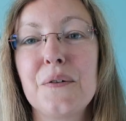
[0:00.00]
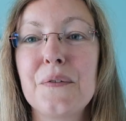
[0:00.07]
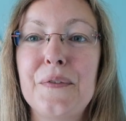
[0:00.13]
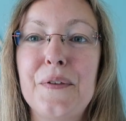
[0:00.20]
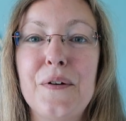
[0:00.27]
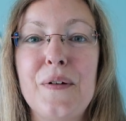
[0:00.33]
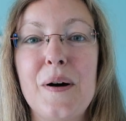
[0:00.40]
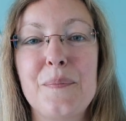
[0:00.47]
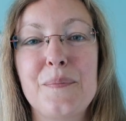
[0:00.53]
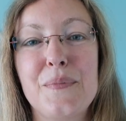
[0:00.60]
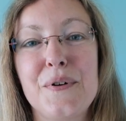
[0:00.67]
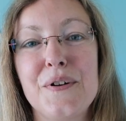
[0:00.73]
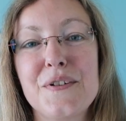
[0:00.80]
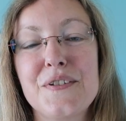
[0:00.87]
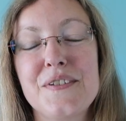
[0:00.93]
Although I
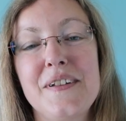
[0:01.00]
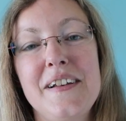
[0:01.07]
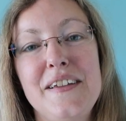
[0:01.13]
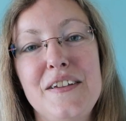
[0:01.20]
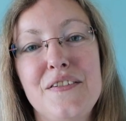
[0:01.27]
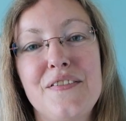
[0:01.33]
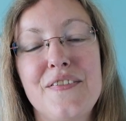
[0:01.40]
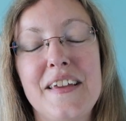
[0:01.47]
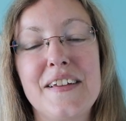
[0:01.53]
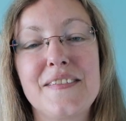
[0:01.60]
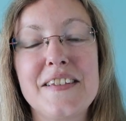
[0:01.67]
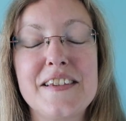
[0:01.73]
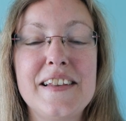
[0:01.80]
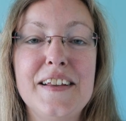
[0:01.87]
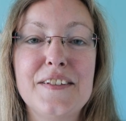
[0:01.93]
personally think
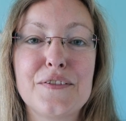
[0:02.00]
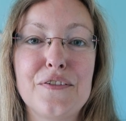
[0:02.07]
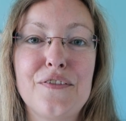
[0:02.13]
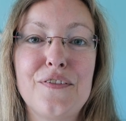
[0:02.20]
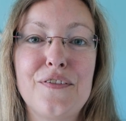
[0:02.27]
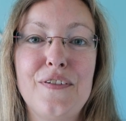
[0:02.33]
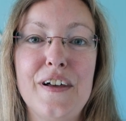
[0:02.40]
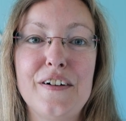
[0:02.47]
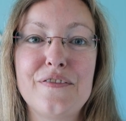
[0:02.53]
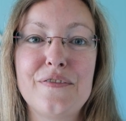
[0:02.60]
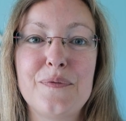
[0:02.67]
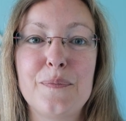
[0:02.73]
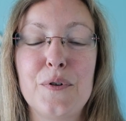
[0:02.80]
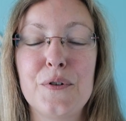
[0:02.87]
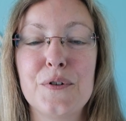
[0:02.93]
these little
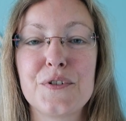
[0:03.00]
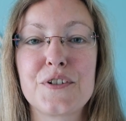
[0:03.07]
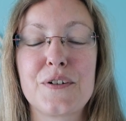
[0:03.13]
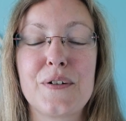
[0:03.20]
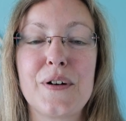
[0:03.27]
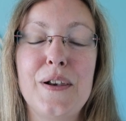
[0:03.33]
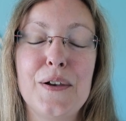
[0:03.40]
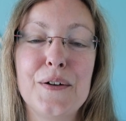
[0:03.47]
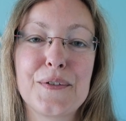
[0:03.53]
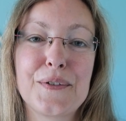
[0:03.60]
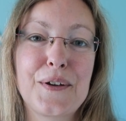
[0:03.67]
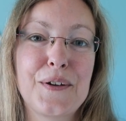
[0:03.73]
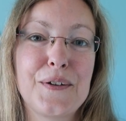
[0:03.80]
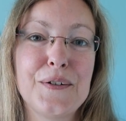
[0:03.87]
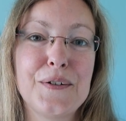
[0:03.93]
fluff balls are a
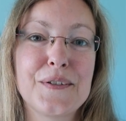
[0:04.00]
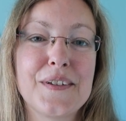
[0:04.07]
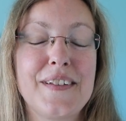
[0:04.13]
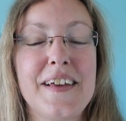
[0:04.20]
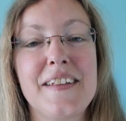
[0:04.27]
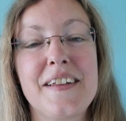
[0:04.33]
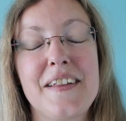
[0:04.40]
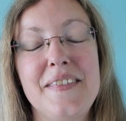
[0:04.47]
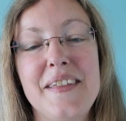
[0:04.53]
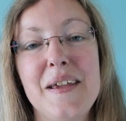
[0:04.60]
lot cuter than their